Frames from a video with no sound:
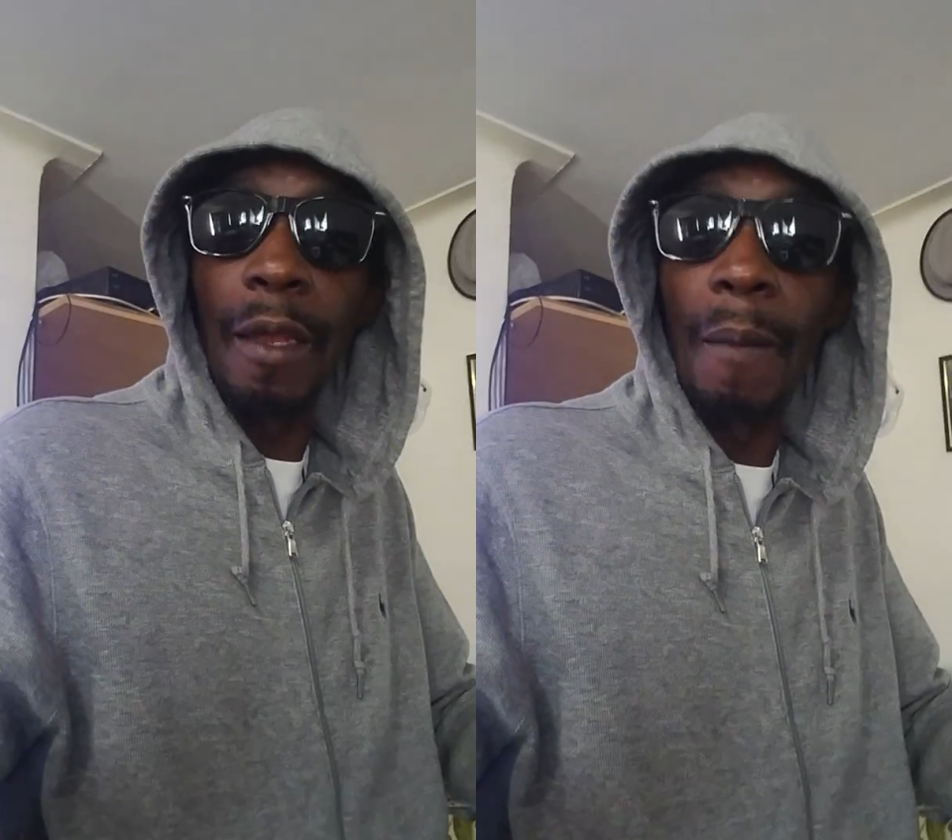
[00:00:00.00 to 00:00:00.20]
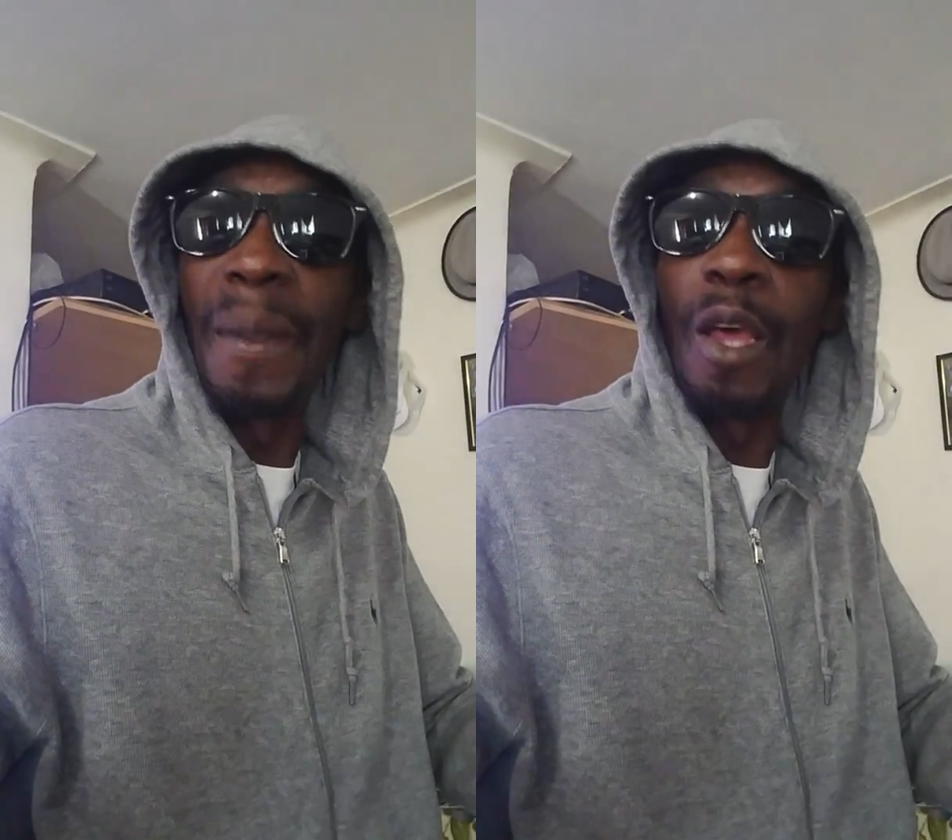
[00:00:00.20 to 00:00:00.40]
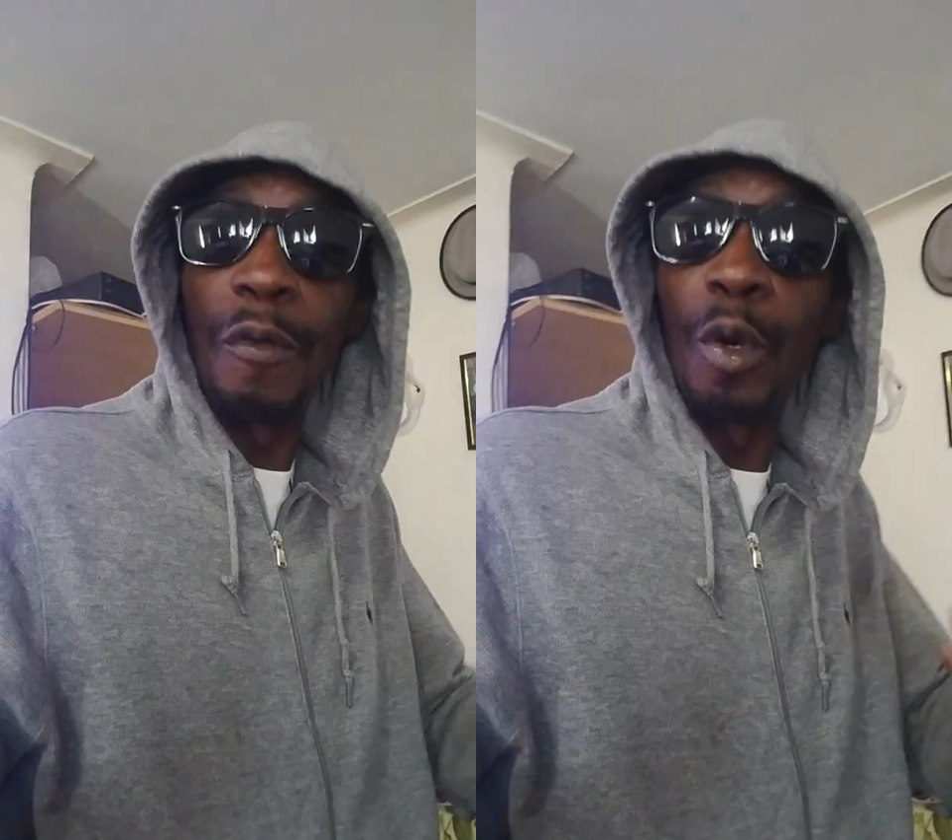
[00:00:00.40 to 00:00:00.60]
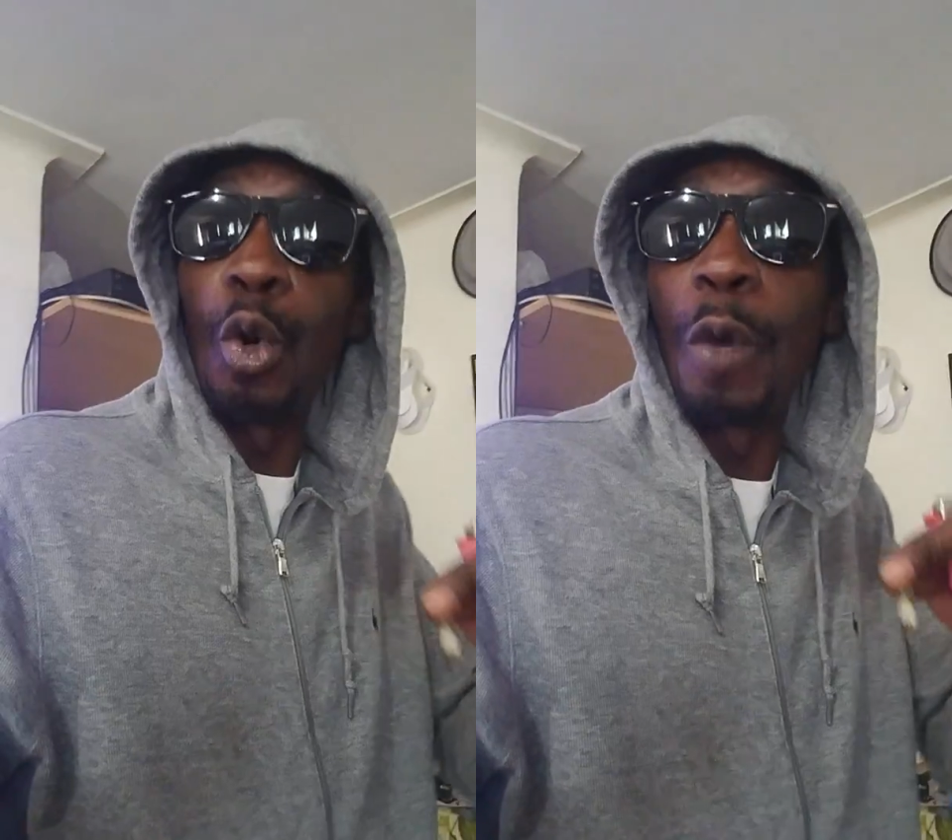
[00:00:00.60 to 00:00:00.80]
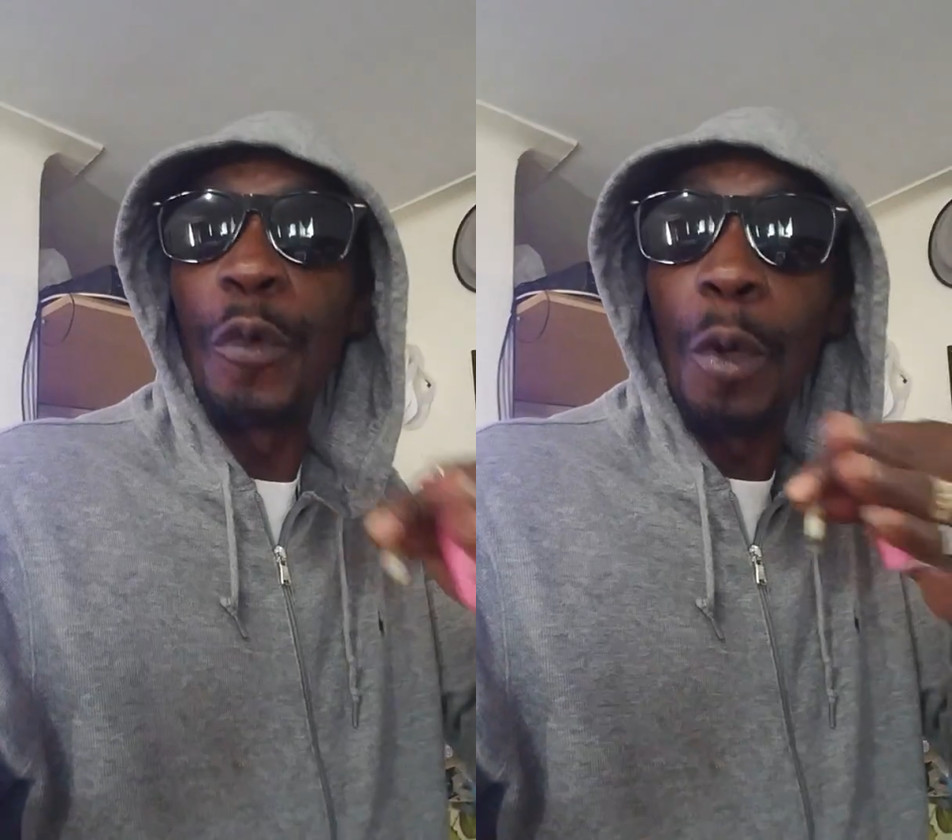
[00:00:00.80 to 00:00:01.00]
you know, I don't even
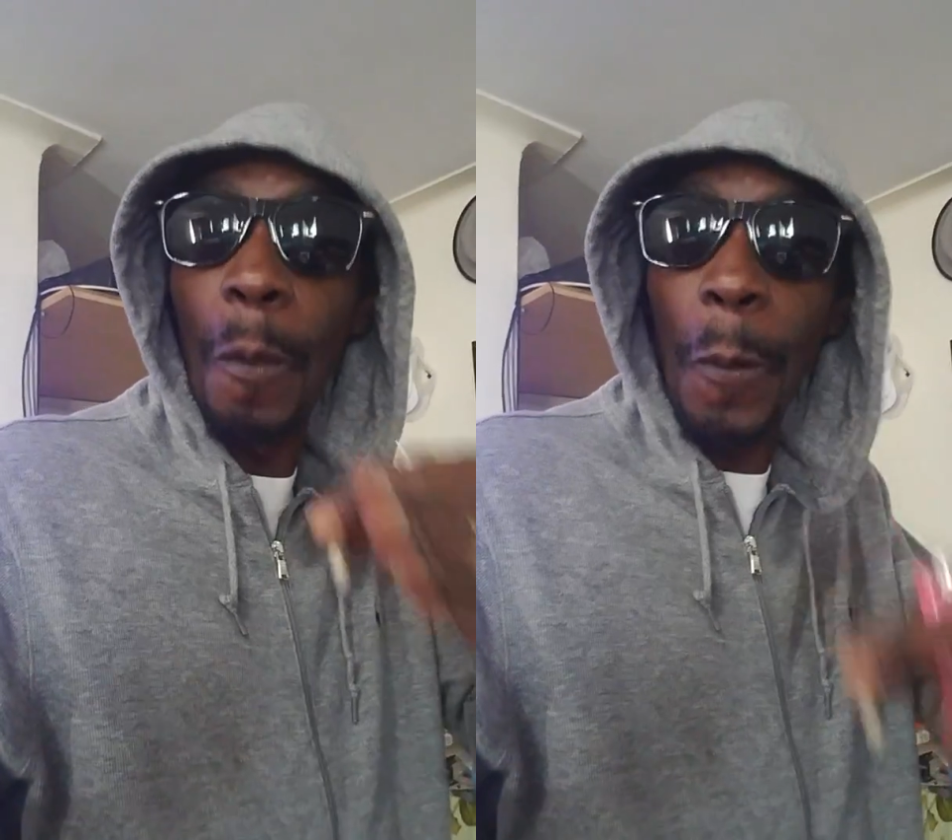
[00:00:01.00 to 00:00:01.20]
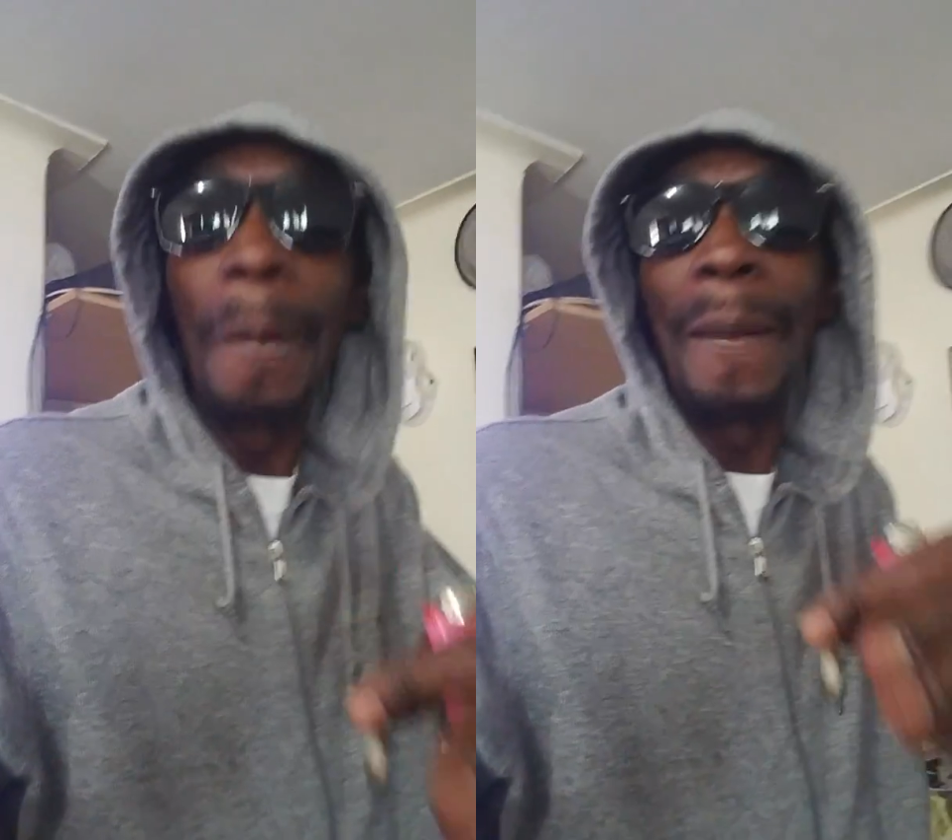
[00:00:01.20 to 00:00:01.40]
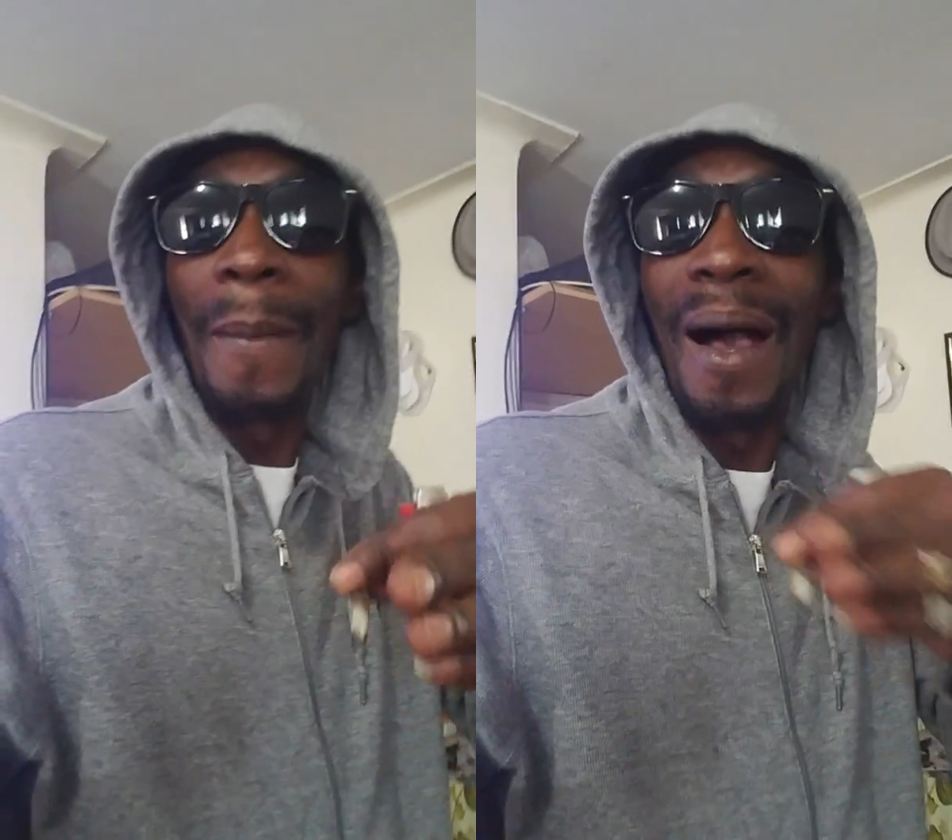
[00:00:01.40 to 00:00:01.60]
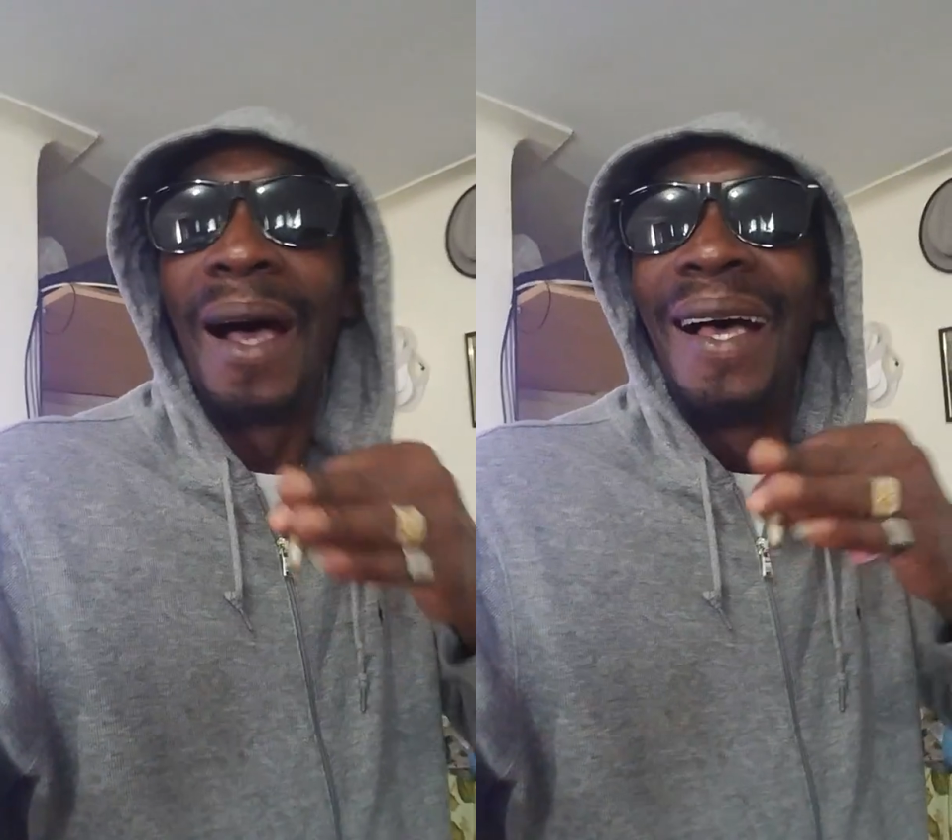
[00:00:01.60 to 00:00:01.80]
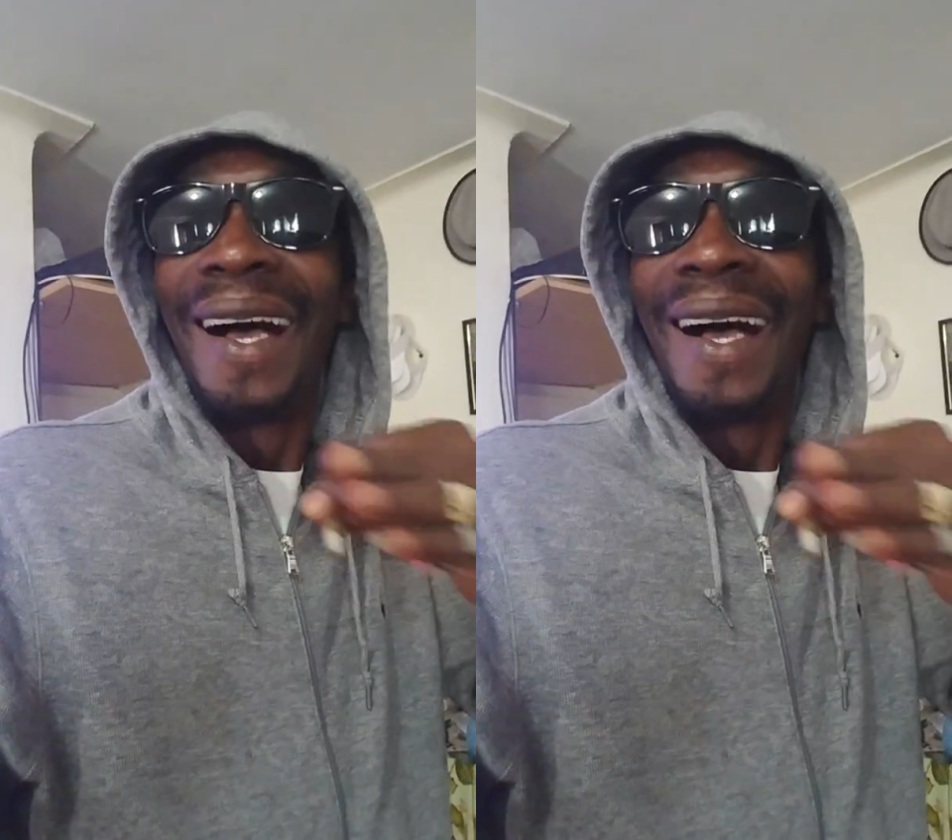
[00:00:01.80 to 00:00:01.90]
know if you know, remember,